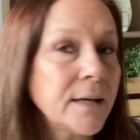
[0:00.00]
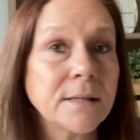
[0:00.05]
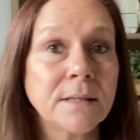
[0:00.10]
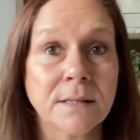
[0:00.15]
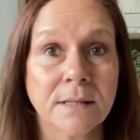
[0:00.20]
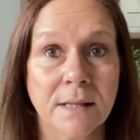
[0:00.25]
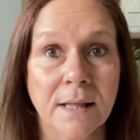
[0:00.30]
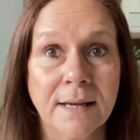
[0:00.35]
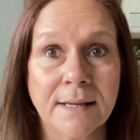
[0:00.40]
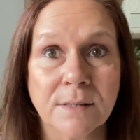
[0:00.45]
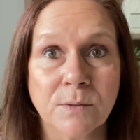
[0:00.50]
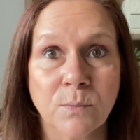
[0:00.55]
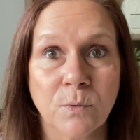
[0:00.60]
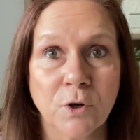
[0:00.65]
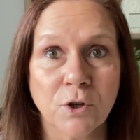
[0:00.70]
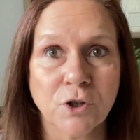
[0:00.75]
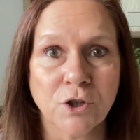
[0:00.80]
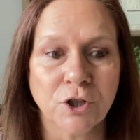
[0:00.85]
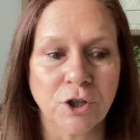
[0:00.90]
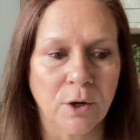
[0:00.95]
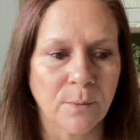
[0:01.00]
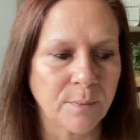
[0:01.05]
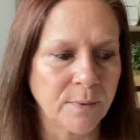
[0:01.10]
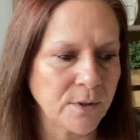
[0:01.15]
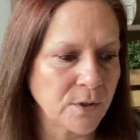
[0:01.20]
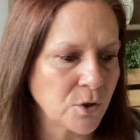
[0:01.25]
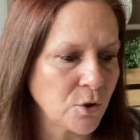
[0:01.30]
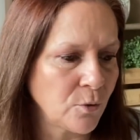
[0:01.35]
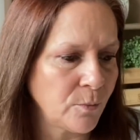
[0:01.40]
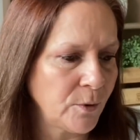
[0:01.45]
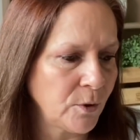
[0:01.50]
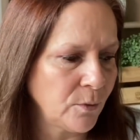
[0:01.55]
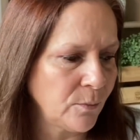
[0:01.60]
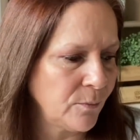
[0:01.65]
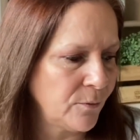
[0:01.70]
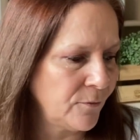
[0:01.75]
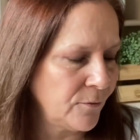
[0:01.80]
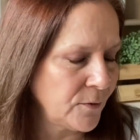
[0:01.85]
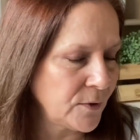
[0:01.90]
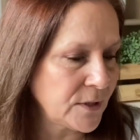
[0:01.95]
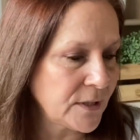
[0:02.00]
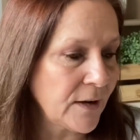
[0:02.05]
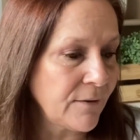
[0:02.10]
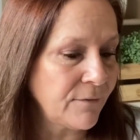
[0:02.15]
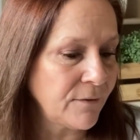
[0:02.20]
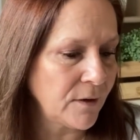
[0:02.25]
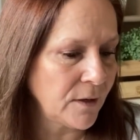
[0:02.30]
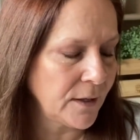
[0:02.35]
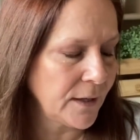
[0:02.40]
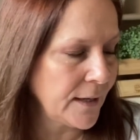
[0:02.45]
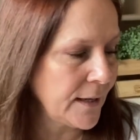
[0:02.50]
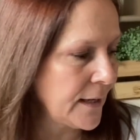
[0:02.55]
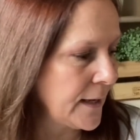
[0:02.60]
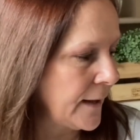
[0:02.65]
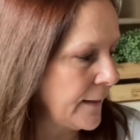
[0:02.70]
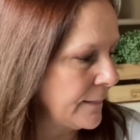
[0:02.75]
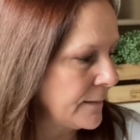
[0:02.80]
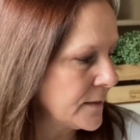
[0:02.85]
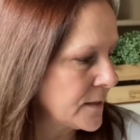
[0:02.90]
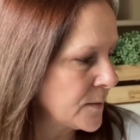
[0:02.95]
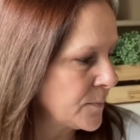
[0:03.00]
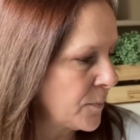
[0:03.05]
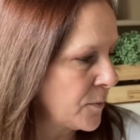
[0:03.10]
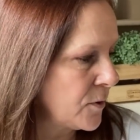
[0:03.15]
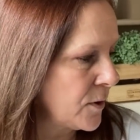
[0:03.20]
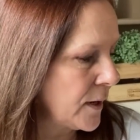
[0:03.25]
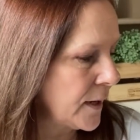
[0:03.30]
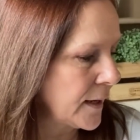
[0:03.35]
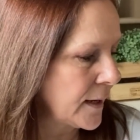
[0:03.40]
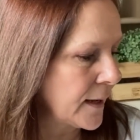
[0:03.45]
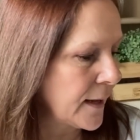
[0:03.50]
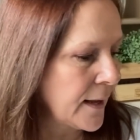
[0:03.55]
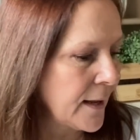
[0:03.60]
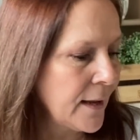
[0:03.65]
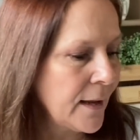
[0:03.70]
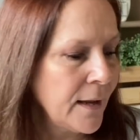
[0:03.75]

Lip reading: that's one job that's coming up definitely in the spring,